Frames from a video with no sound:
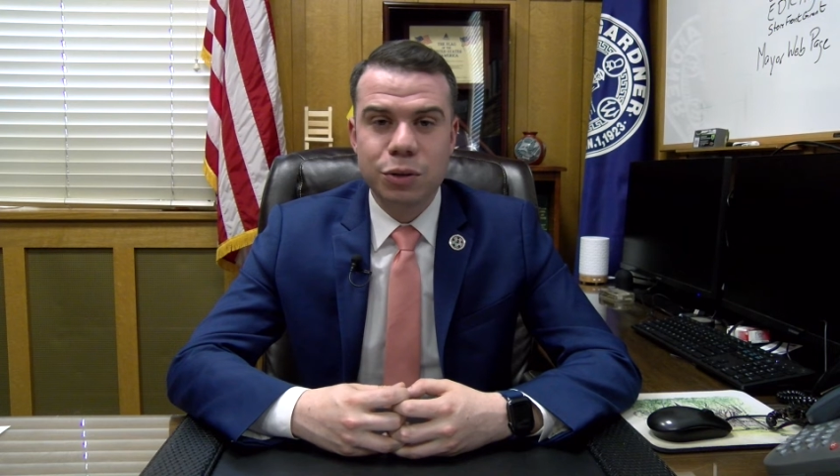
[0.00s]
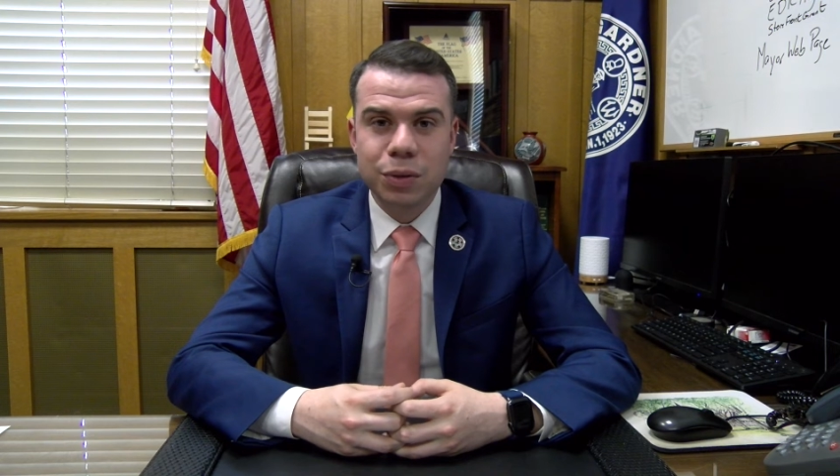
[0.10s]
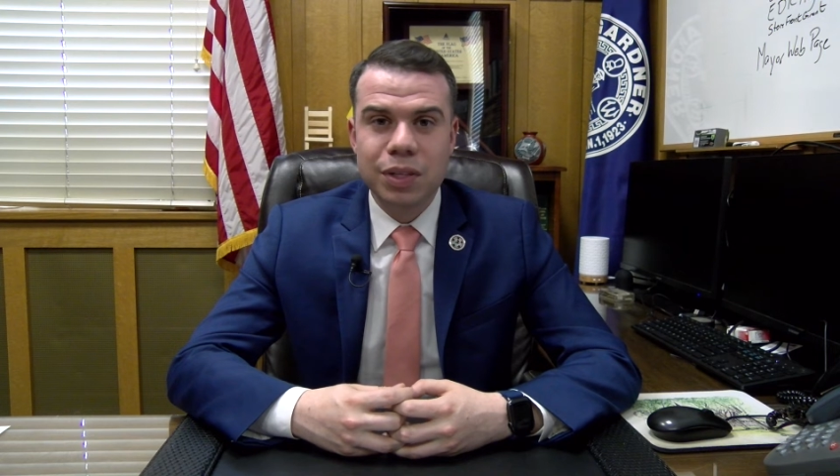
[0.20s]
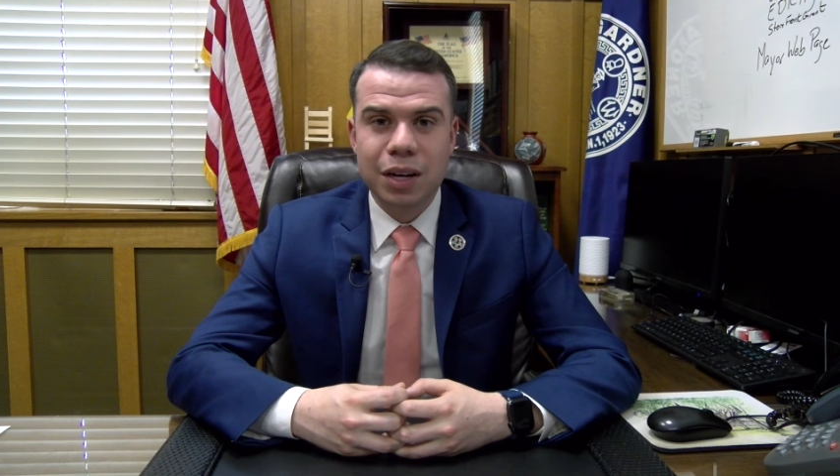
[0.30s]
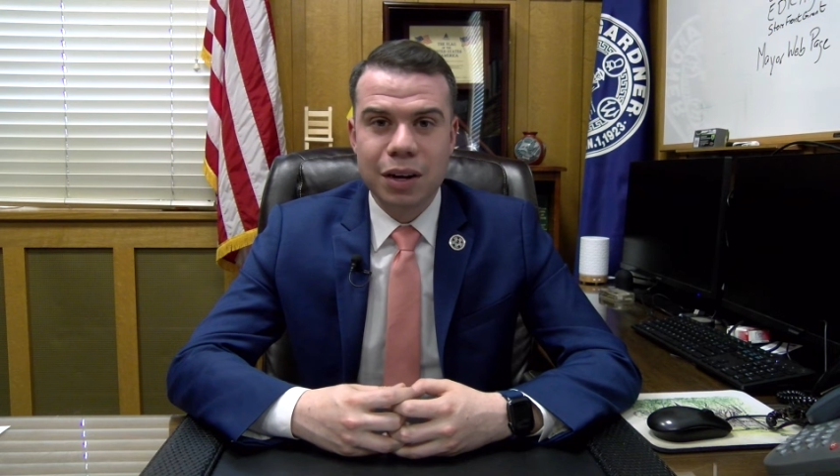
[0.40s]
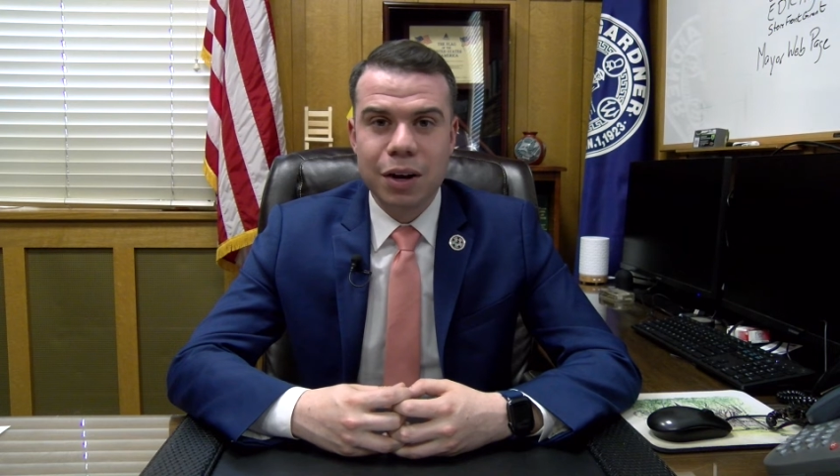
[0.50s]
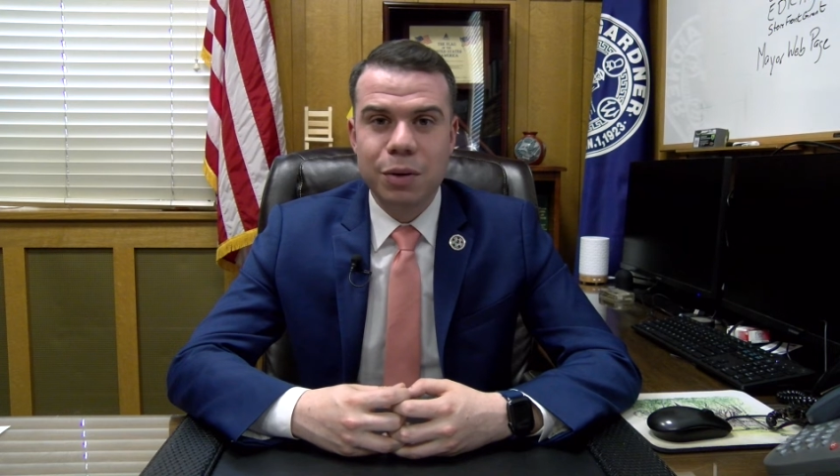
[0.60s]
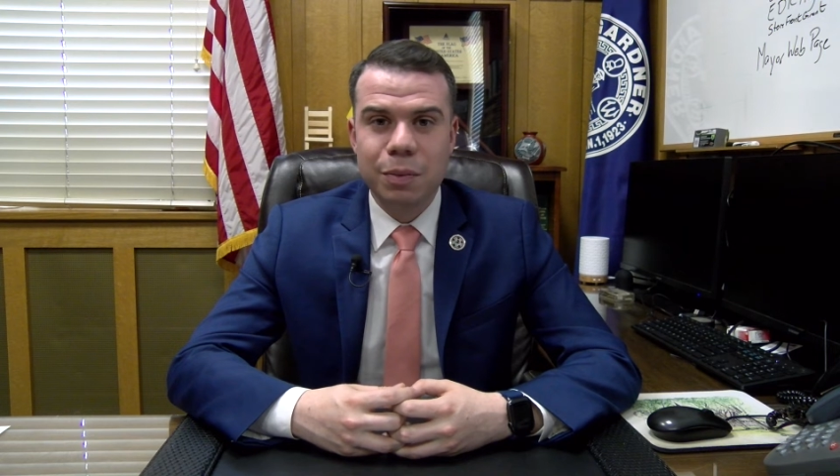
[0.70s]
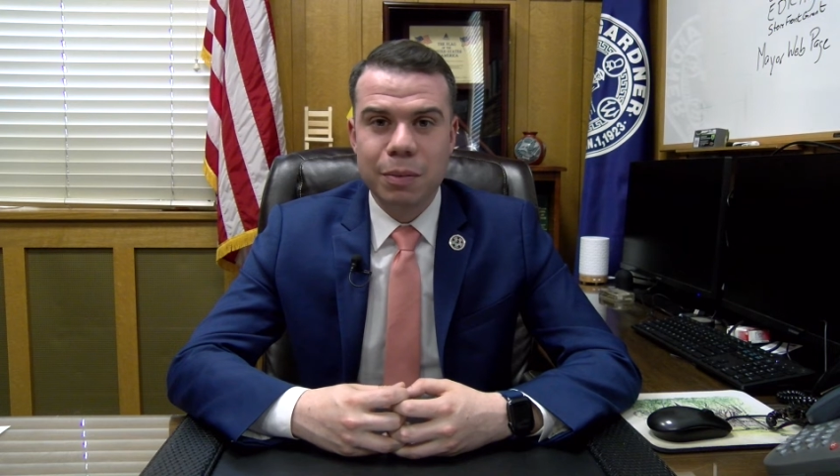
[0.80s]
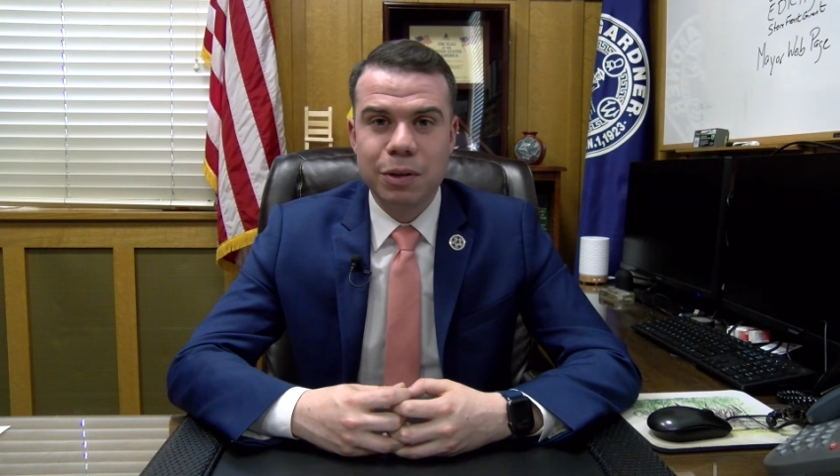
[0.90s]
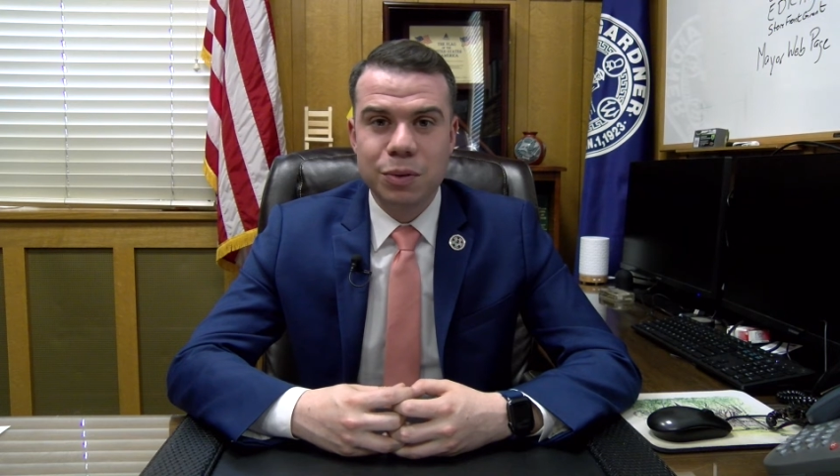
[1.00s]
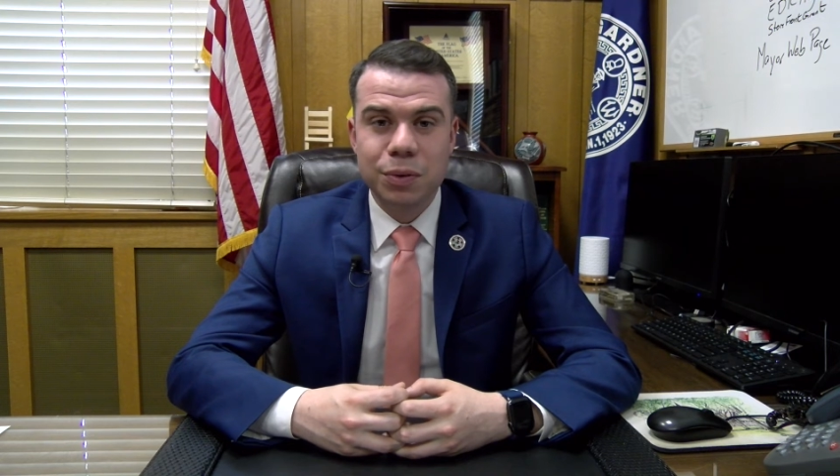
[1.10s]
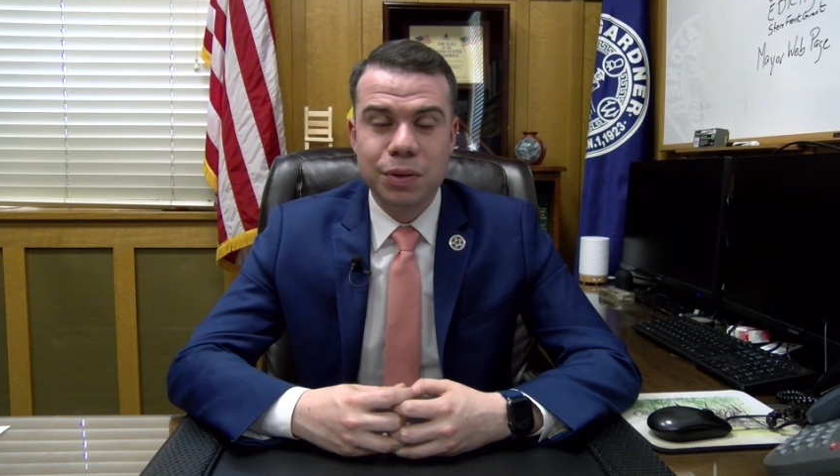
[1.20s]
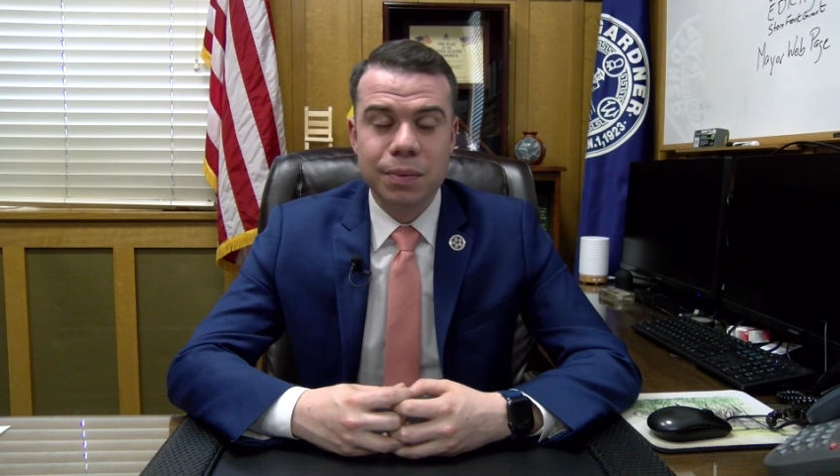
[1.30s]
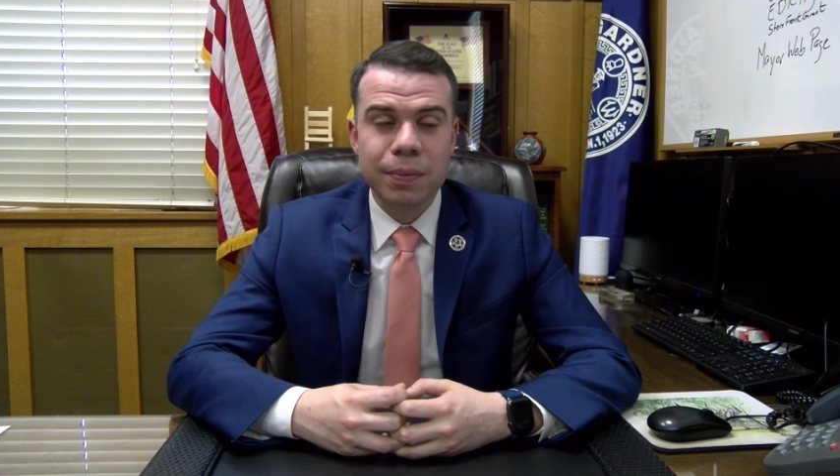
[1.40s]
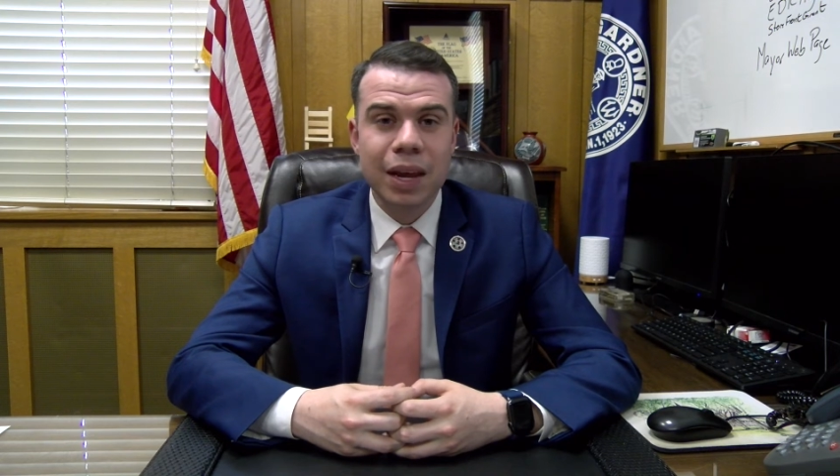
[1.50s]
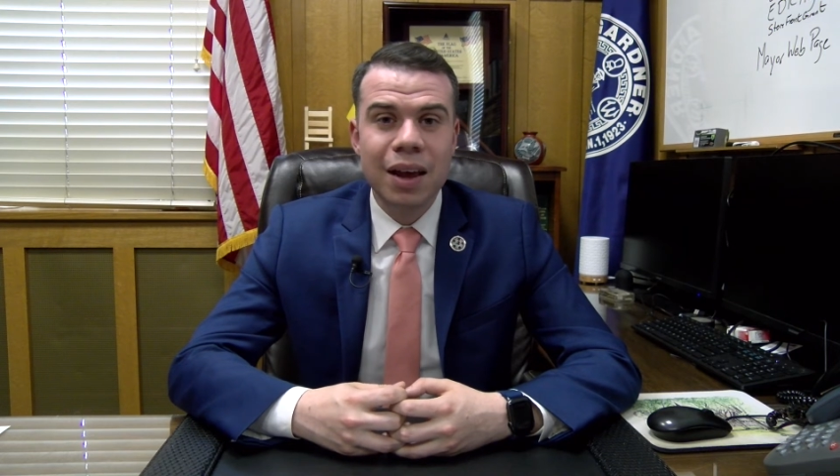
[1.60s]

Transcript: students at Gardner Public Schools